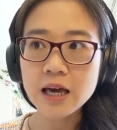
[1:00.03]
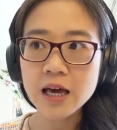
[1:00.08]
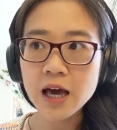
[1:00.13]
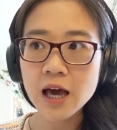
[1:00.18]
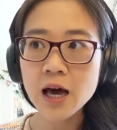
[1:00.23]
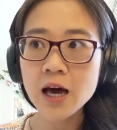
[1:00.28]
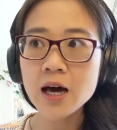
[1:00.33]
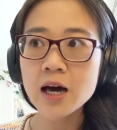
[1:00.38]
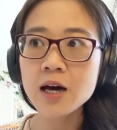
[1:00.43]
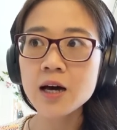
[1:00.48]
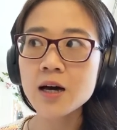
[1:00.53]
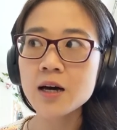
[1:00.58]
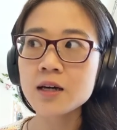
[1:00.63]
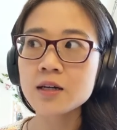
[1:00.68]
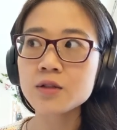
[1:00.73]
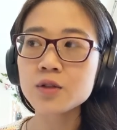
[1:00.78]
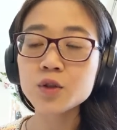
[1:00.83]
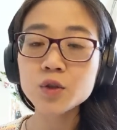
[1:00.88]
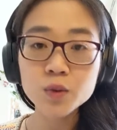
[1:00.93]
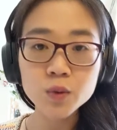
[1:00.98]

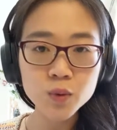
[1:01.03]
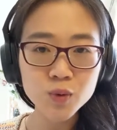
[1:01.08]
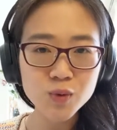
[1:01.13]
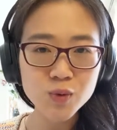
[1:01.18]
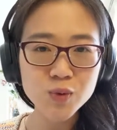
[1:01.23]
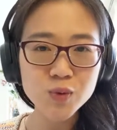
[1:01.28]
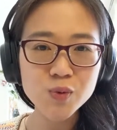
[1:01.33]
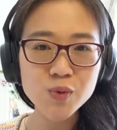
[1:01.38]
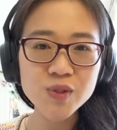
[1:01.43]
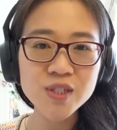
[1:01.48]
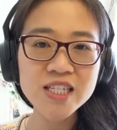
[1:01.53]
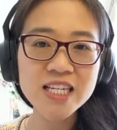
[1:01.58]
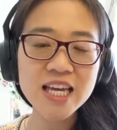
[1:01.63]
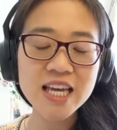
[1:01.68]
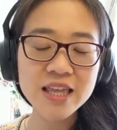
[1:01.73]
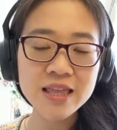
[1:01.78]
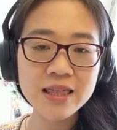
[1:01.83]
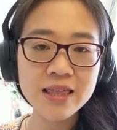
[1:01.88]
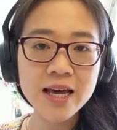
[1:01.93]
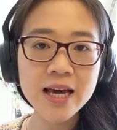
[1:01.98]
are tools
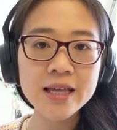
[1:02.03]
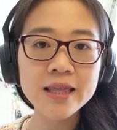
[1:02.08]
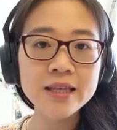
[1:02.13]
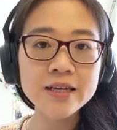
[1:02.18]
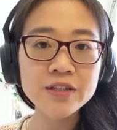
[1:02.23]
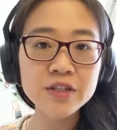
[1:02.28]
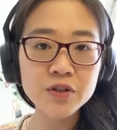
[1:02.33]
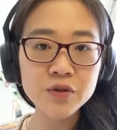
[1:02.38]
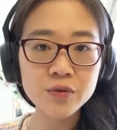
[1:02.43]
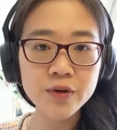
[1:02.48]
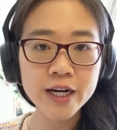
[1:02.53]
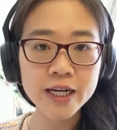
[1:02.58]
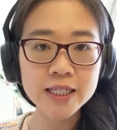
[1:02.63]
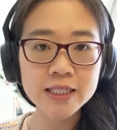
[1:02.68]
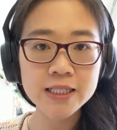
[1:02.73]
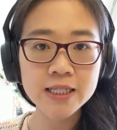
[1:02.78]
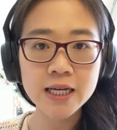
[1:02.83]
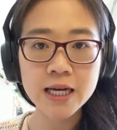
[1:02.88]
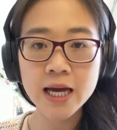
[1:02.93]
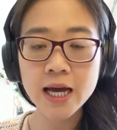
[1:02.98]
that the
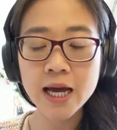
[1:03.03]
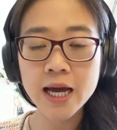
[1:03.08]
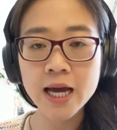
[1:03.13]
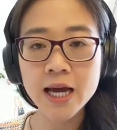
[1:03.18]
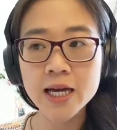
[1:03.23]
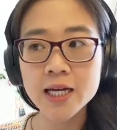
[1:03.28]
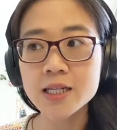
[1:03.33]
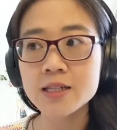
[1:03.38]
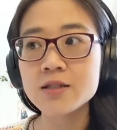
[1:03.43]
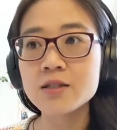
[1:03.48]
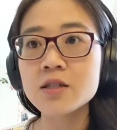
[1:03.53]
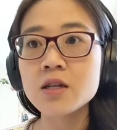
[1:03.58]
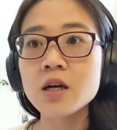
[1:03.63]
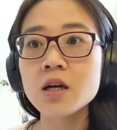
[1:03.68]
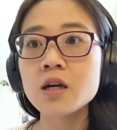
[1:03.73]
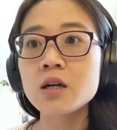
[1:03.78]
director has